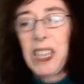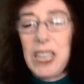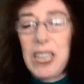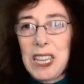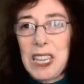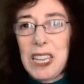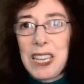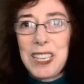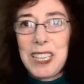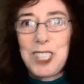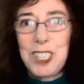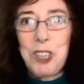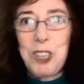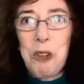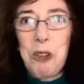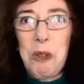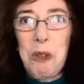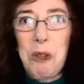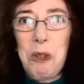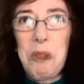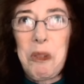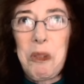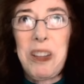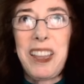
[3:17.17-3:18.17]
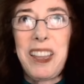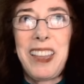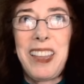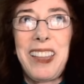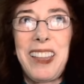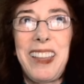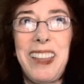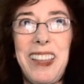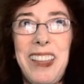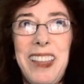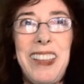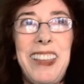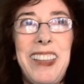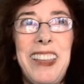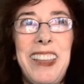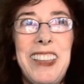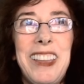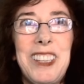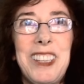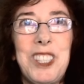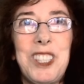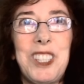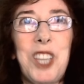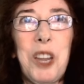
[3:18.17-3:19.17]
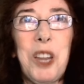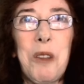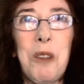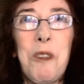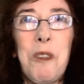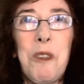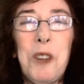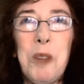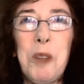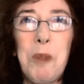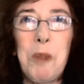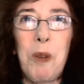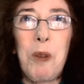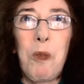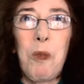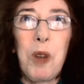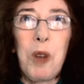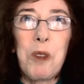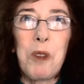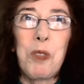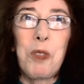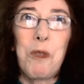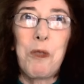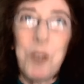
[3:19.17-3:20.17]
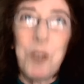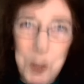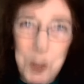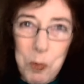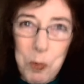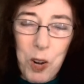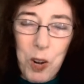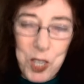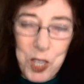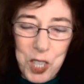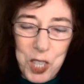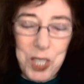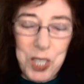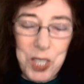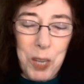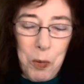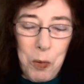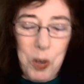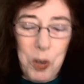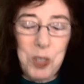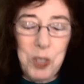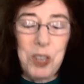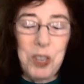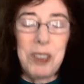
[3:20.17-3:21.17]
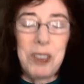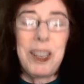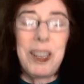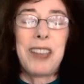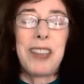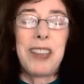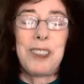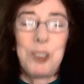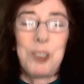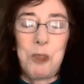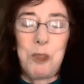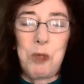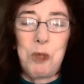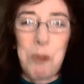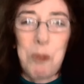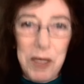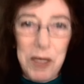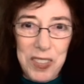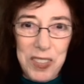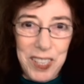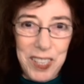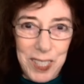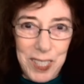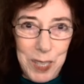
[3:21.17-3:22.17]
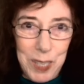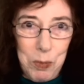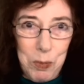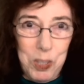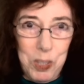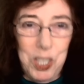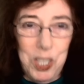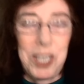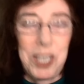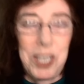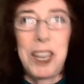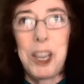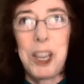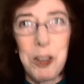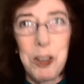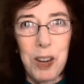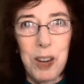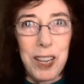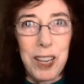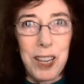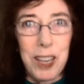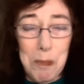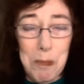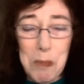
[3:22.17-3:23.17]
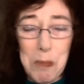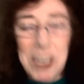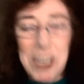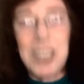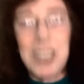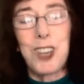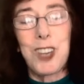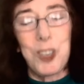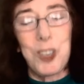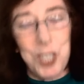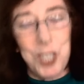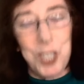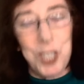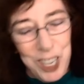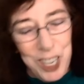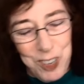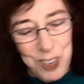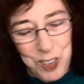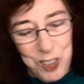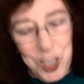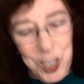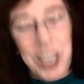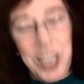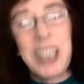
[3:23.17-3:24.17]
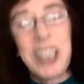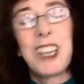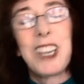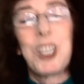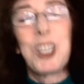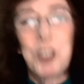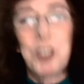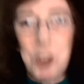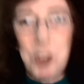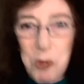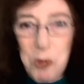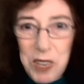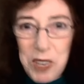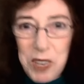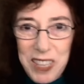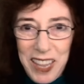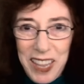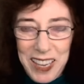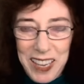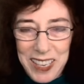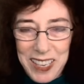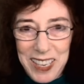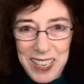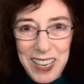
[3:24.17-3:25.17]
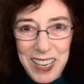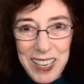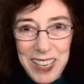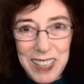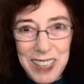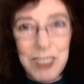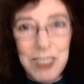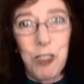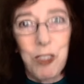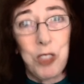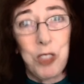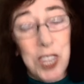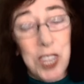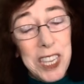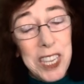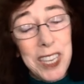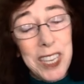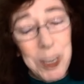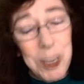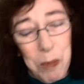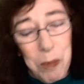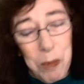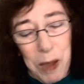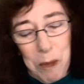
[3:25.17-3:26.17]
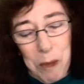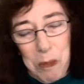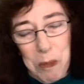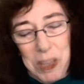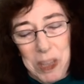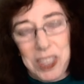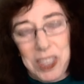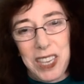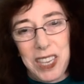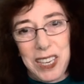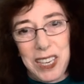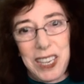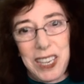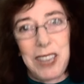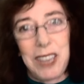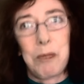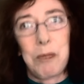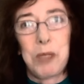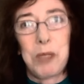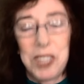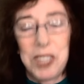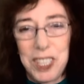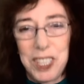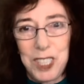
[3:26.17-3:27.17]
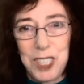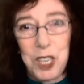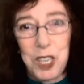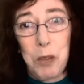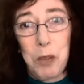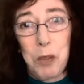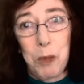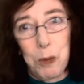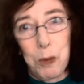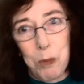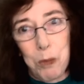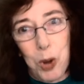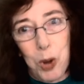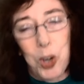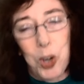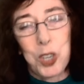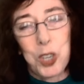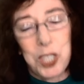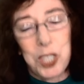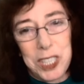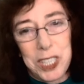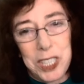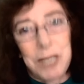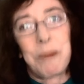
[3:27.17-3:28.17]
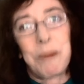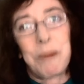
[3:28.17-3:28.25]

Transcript: So it's kind of funny, but one of the first projects I worked on had to do with methane seepage. And here I am many years later doing that again, or thinking about methane again, but this time on Mars.